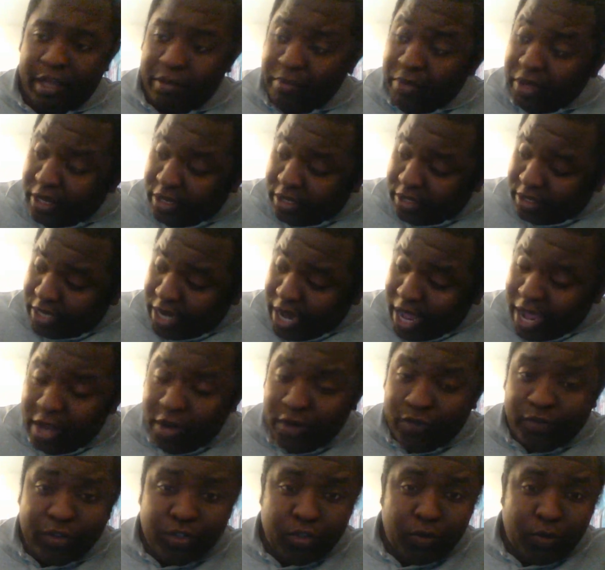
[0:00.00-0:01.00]
Because
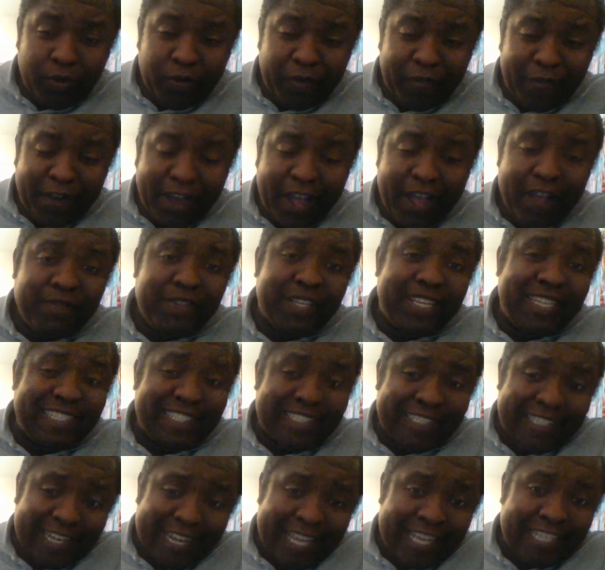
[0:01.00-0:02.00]
9/25
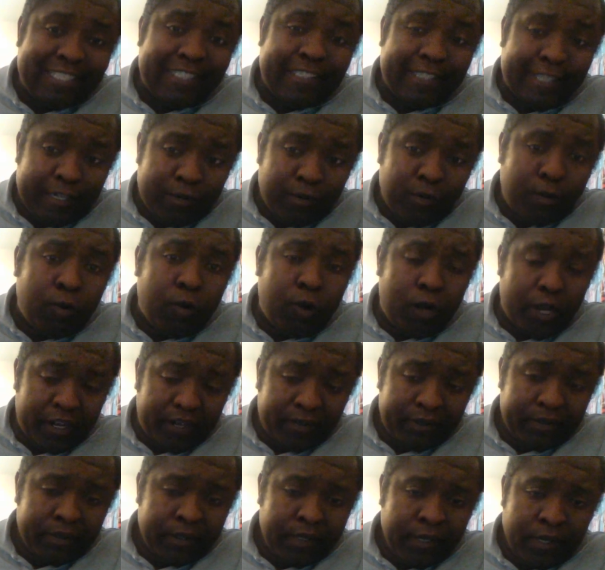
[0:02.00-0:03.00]
is less than
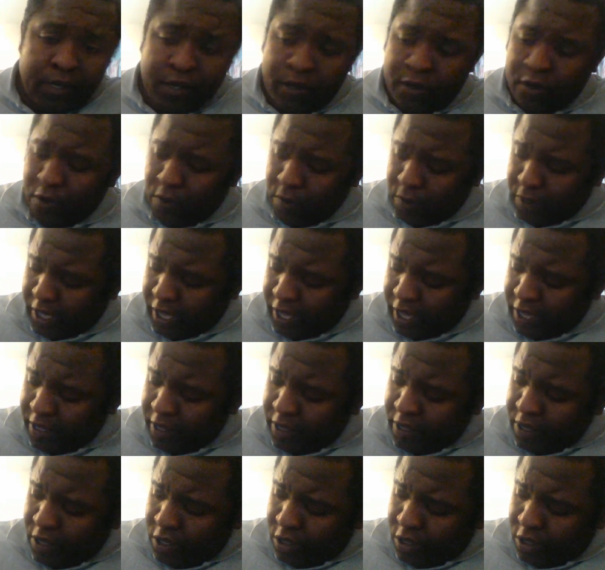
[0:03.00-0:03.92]
1, okay?